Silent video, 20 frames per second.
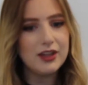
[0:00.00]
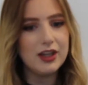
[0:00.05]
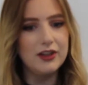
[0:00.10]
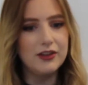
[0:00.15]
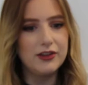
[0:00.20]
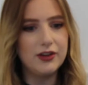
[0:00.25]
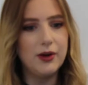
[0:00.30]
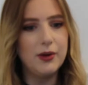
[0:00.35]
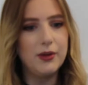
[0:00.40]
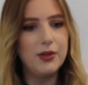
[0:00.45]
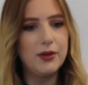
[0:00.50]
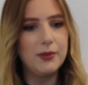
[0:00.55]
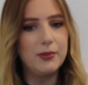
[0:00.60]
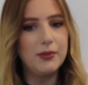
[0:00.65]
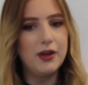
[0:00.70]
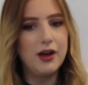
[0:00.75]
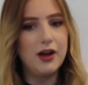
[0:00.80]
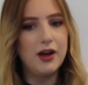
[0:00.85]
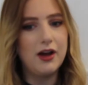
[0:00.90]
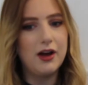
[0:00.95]
and told them
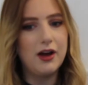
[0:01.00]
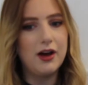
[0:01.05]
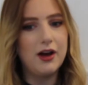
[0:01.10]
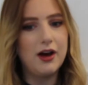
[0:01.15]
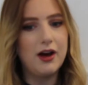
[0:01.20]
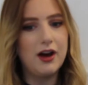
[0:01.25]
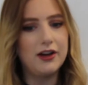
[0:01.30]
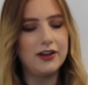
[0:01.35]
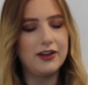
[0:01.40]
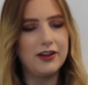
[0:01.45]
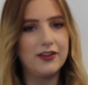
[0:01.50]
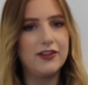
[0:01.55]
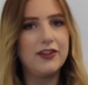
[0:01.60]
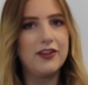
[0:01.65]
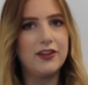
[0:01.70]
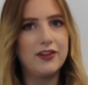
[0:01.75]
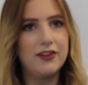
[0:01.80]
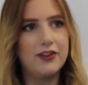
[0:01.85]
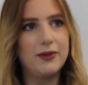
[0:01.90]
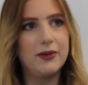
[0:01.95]
that I'd
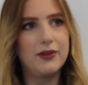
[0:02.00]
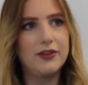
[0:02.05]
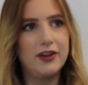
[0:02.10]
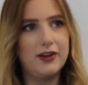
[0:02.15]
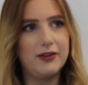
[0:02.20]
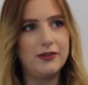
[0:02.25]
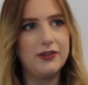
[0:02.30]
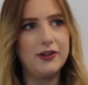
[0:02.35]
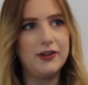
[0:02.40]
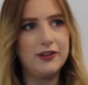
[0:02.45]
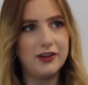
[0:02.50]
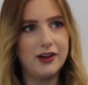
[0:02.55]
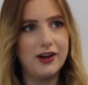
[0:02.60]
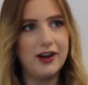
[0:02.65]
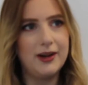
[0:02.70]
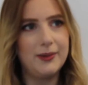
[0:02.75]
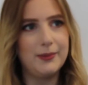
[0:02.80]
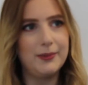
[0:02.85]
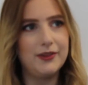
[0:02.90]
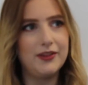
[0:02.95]
considered suicide a few
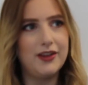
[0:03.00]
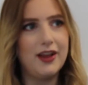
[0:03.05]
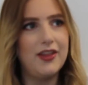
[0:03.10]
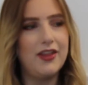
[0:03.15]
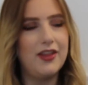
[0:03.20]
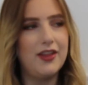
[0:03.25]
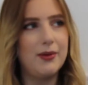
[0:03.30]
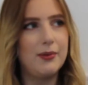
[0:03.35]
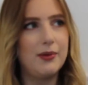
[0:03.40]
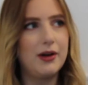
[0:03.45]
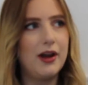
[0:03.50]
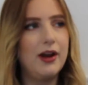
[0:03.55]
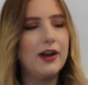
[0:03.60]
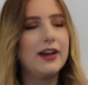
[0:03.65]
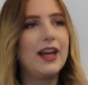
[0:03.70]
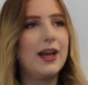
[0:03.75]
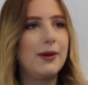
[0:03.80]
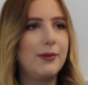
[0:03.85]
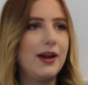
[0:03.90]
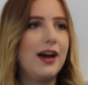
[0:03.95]
times, and then they were like,
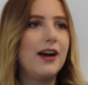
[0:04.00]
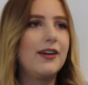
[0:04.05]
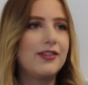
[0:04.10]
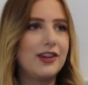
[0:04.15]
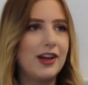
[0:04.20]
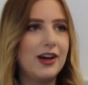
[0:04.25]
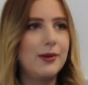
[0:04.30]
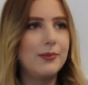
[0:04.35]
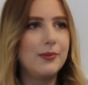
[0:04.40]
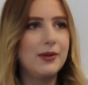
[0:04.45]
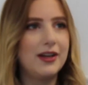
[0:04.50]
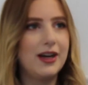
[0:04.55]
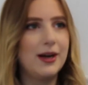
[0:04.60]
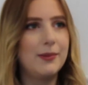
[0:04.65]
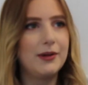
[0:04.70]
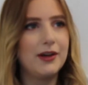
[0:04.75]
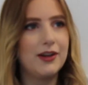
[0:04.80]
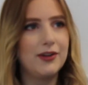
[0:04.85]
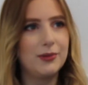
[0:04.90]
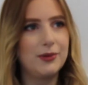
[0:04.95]
okay, we have to help you now
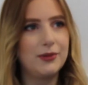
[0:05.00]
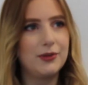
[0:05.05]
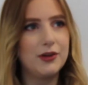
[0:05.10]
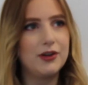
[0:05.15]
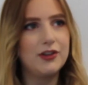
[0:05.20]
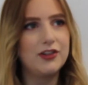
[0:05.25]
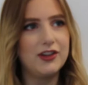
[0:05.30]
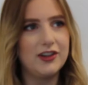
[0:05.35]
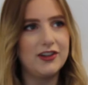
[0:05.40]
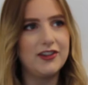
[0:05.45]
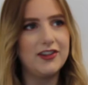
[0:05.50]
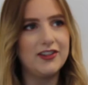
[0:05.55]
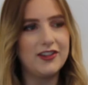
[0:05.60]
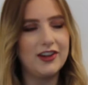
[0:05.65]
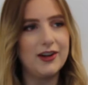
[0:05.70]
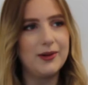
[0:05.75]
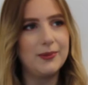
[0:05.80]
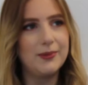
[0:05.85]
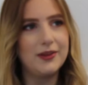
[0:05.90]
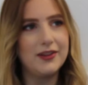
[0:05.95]
because we've got a duty to
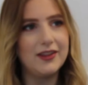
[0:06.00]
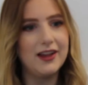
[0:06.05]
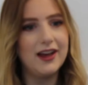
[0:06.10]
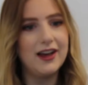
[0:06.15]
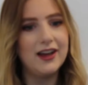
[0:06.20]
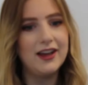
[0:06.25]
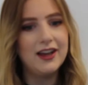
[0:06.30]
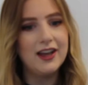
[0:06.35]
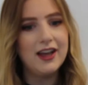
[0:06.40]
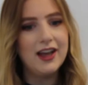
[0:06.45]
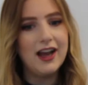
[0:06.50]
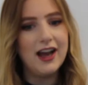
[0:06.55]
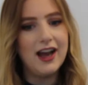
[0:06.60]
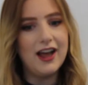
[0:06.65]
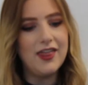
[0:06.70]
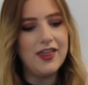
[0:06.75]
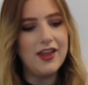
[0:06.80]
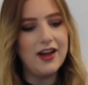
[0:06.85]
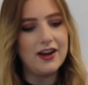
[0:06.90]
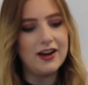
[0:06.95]
help you there.
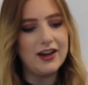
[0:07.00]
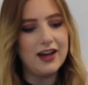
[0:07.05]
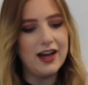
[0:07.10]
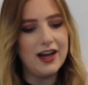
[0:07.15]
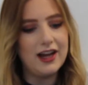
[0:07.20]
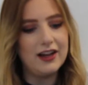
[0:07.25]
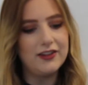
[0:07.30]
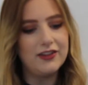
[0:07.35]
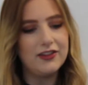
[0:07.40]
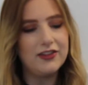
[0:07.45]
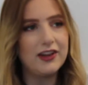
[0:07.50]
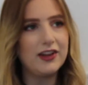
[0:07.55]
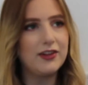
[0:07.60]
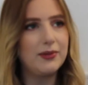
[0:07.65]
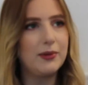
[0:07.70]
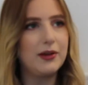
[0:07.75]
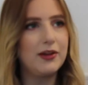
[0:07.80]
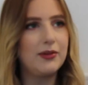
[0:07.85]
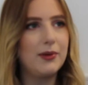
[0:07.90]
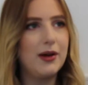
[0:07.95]
And then I had 6
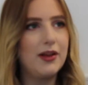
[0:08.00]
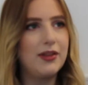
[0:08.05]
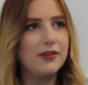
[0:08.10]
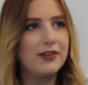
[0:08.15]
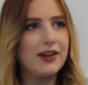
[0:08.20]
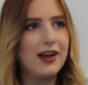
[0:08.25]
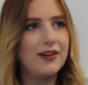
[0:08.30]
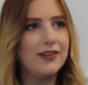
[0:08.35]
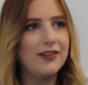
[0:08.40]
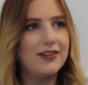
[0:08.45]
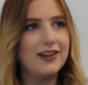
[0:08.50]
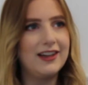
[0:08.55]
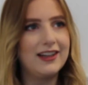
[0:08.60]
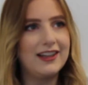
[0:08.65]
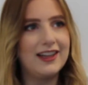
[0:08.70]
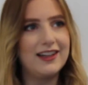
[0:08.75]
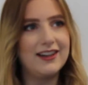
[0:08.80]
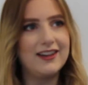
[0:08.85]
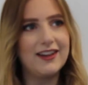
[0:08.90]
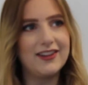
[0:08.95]
weeks worth of counselling
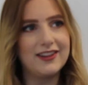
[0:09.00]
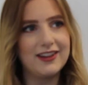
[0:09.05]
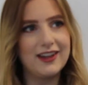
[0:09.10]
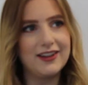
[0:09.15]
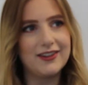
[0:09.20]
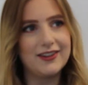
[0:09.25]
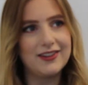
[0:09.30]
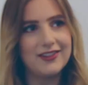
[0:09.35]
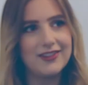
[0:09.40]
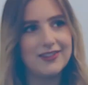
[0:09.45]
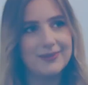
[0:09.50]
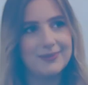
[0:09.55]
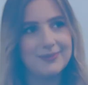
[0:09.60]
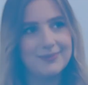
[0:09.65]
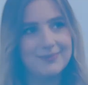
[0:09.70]
and nothing else.